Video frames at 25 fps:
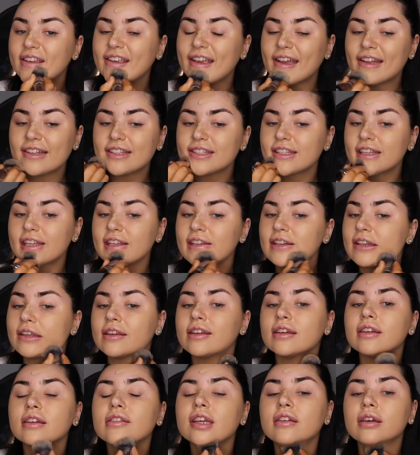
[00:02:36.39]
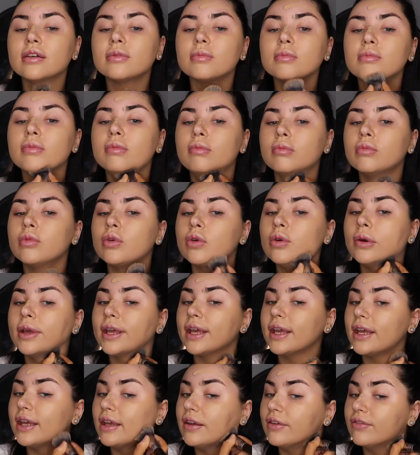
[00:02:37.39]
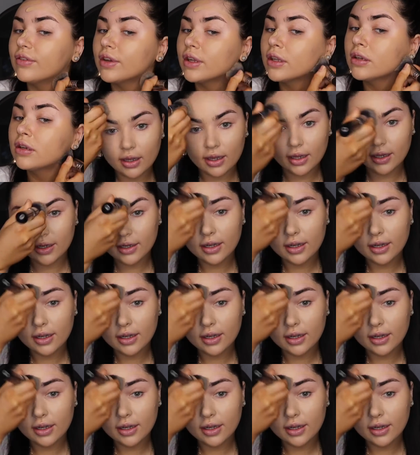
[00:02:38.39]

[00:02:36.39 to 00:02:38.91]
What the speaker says: gets it more even.